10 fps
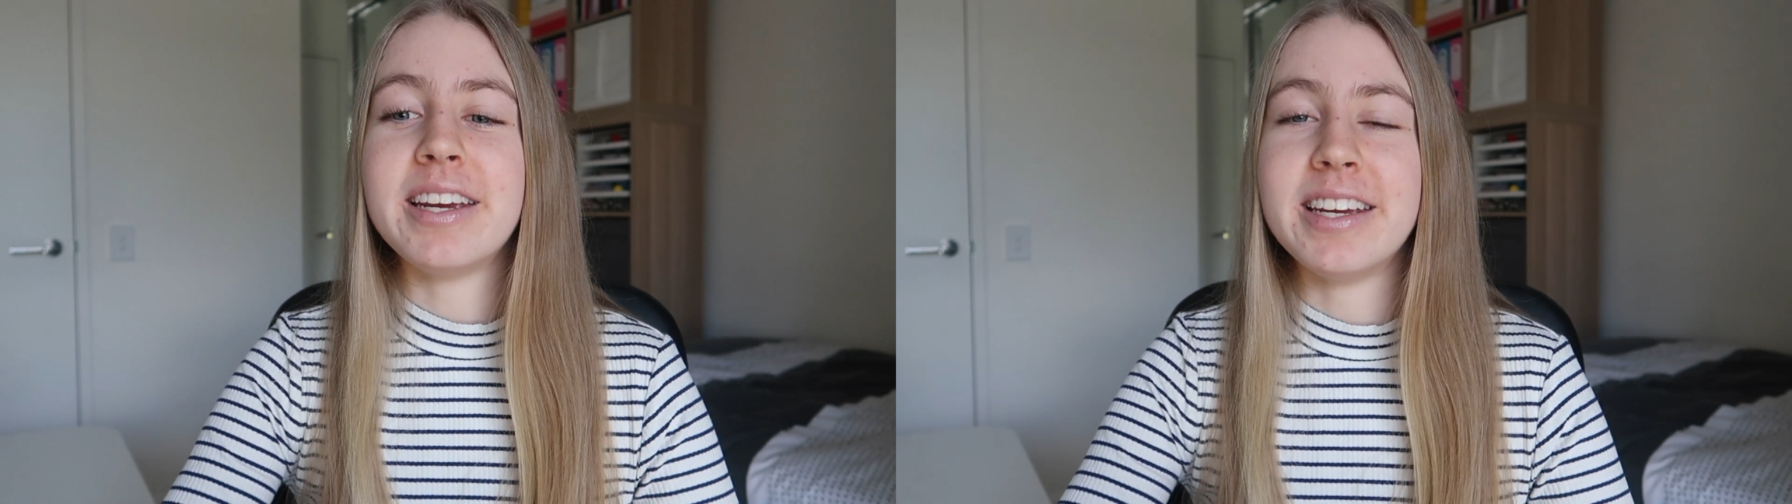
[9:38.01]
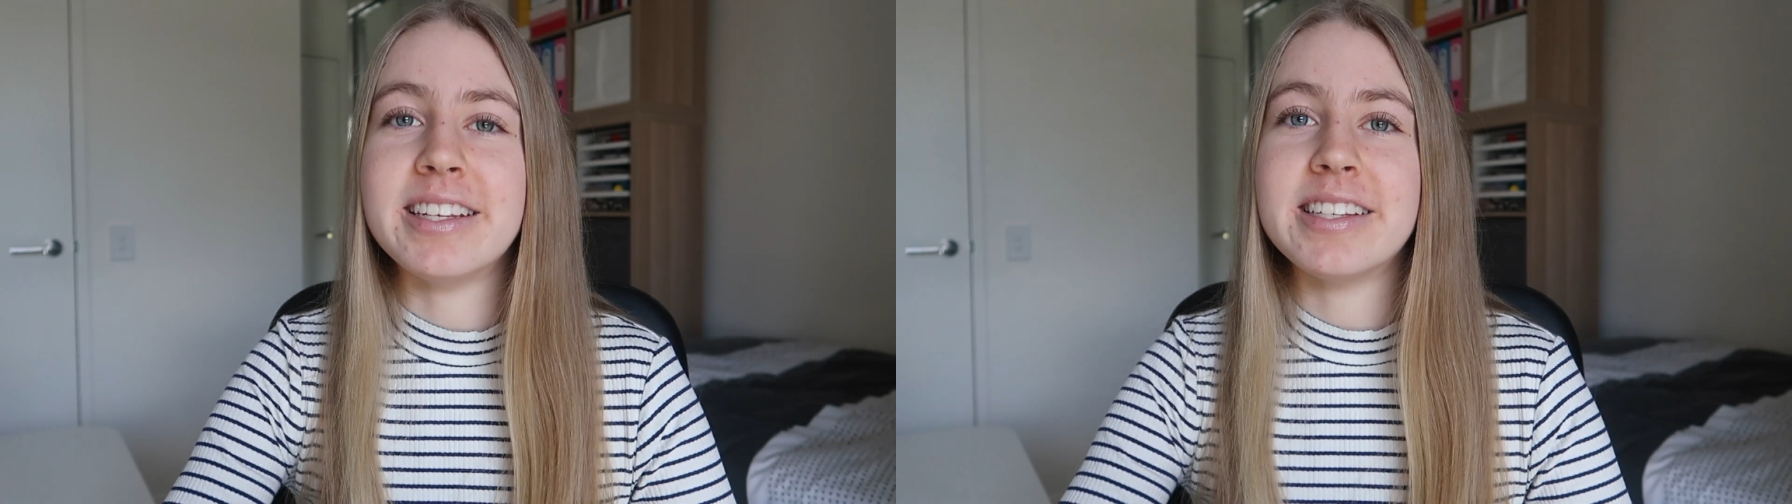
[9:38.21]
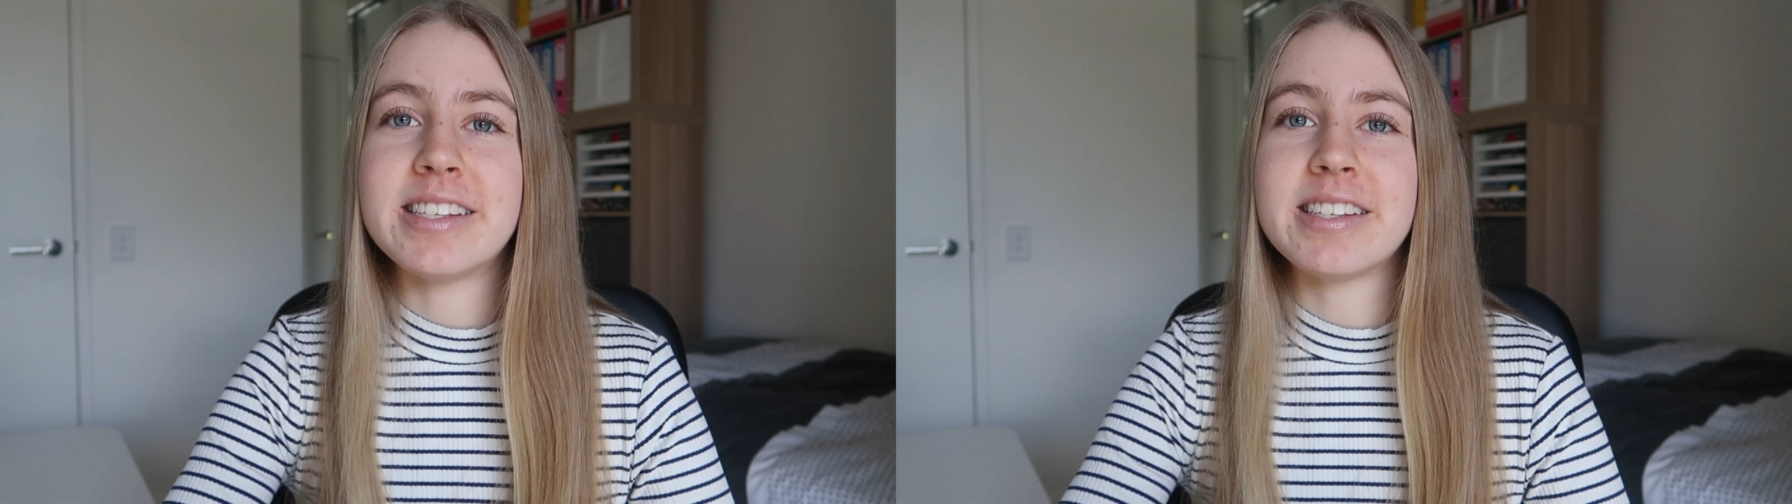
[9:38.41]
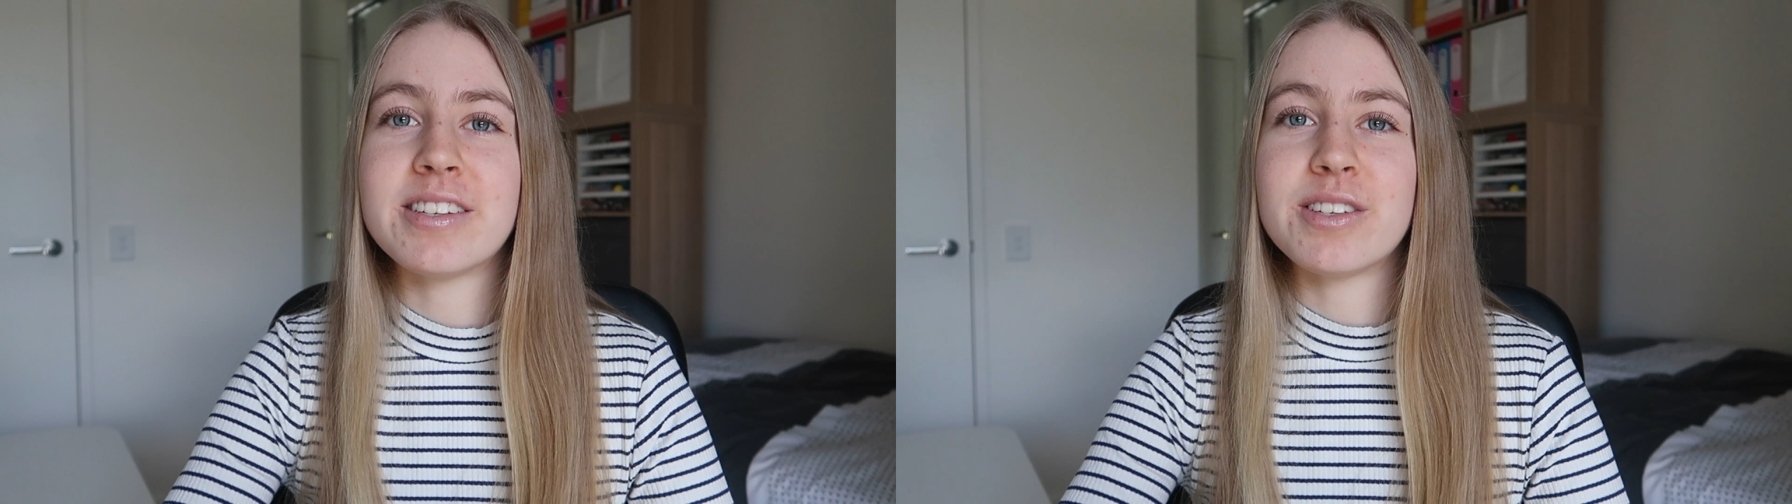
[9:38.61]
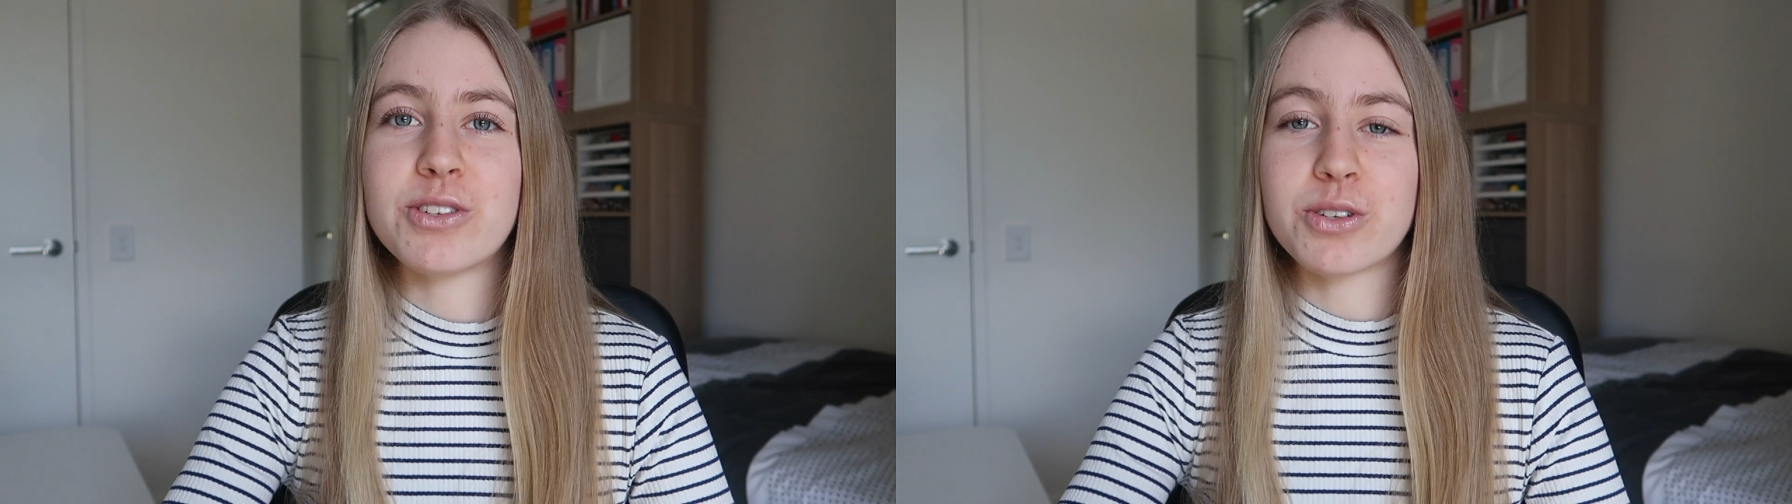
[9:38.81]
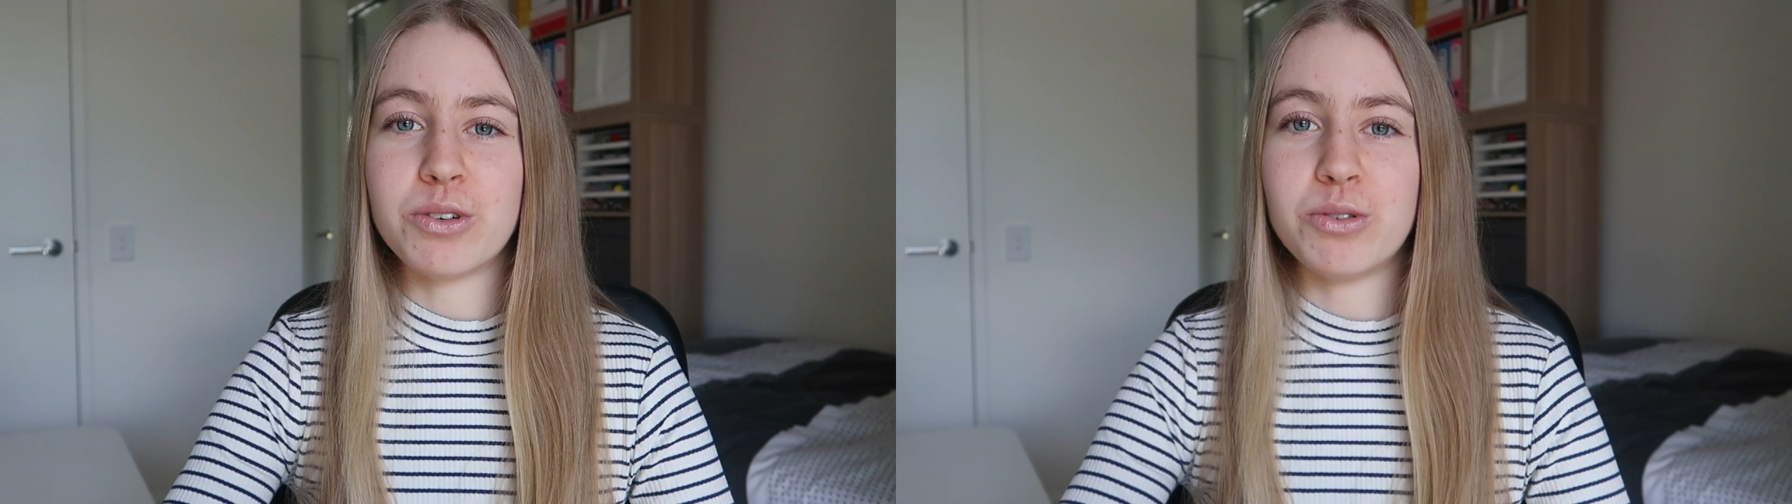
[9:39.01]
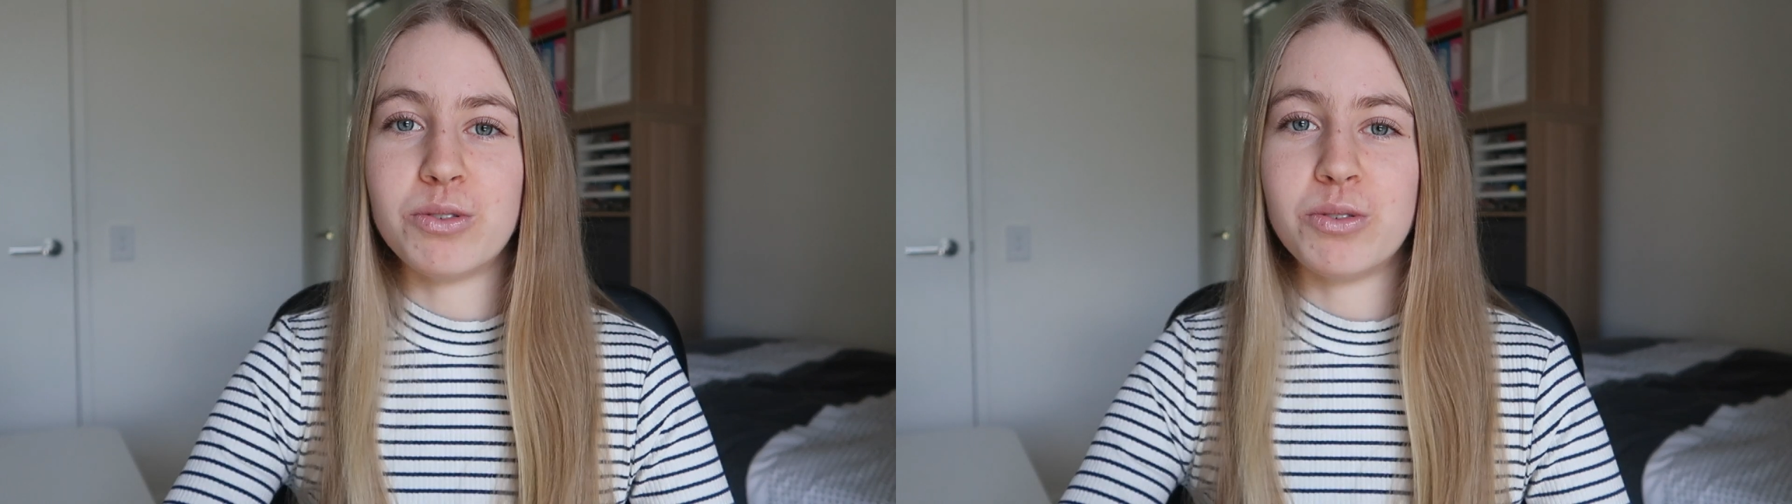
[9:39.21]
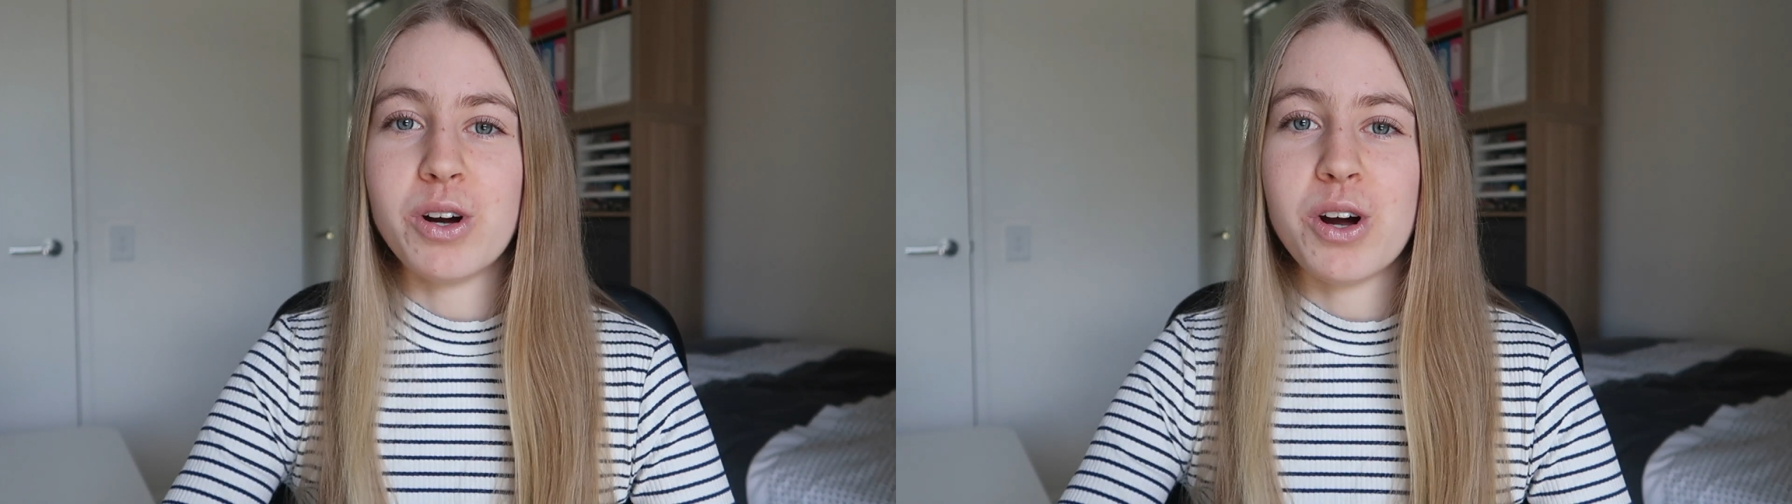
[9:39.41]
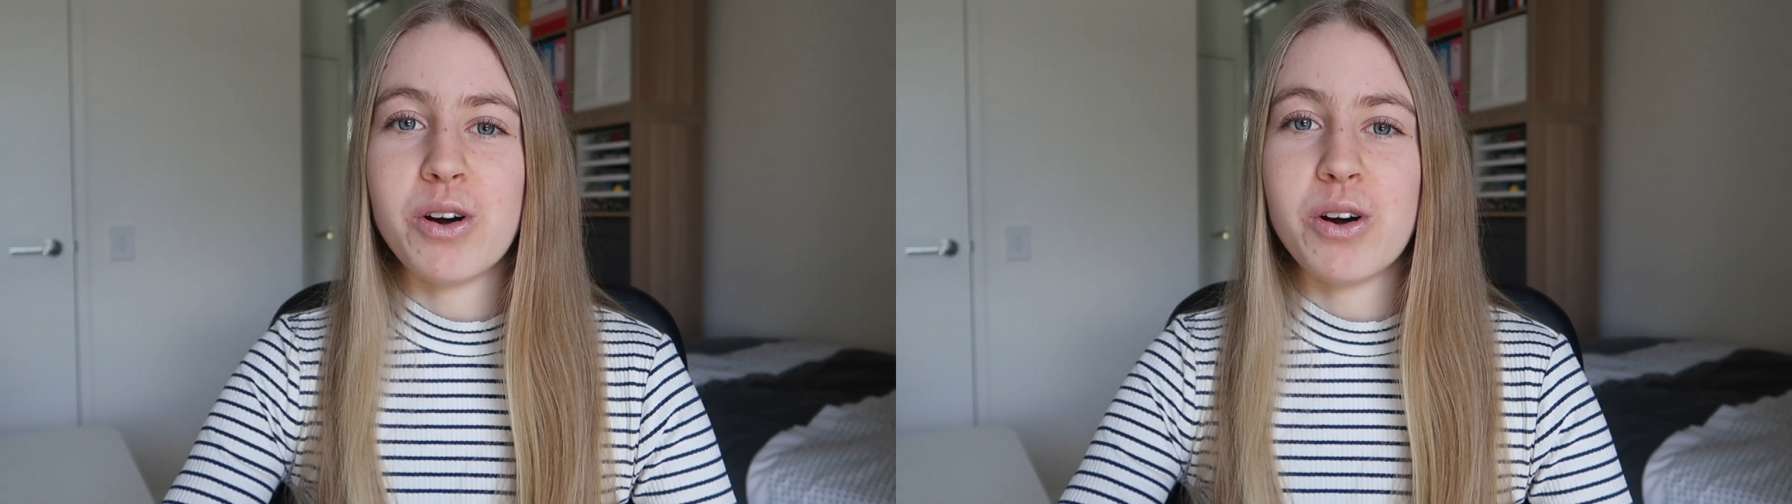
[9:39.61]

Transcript: is school